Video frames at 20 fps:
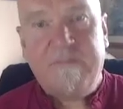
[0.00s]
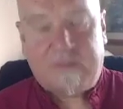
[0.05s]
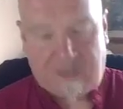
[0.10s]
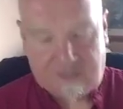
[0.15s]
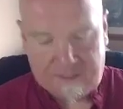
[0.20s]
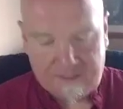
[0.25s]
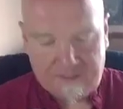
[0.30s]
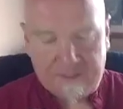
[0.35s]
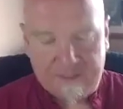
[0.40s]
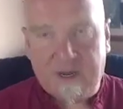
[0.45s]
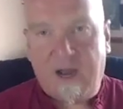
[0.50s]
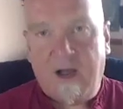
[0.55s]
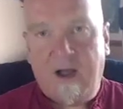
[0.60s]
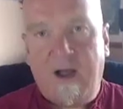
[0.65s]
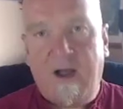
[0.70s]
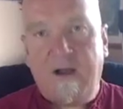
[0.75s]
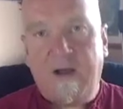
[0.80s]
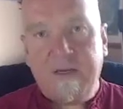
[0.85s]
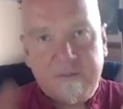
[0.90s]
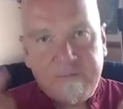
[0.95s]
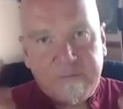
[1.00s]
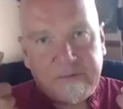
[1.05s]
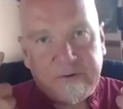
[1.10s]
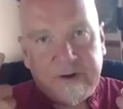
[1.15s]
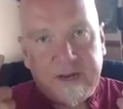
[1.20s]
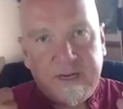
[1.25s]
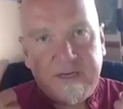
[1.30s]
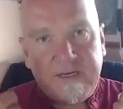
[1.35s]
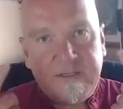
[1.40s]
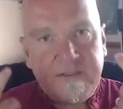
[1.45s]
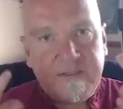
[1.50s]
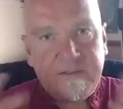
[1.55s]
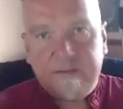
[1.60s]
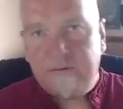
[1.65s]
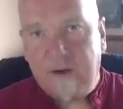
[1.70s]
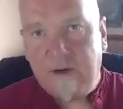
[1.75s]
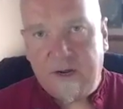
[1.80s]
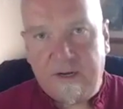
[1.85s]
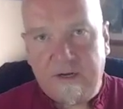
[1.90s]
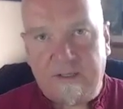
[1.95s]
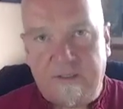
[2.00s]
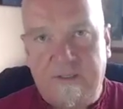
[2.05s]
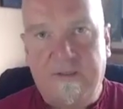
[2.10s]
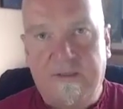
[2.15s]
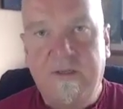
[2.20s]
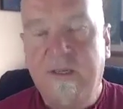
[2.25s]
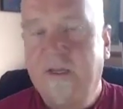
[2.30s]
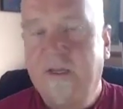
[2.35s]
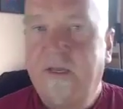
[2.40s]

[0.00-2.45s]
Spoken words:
Are you your heart, your brain? What are you?